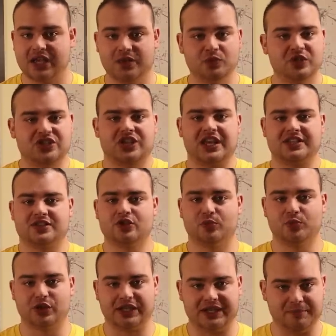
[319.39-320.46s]
in which case no
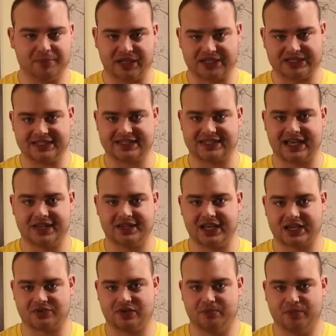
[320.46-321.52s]
bullet impact inside the
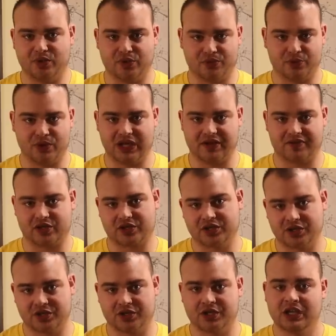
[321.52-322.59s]
actual booth will ever
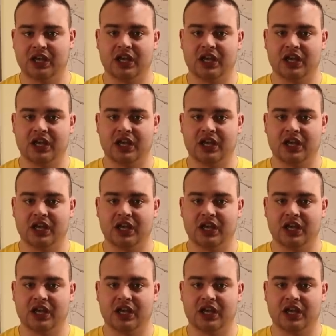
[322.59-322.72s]
occur.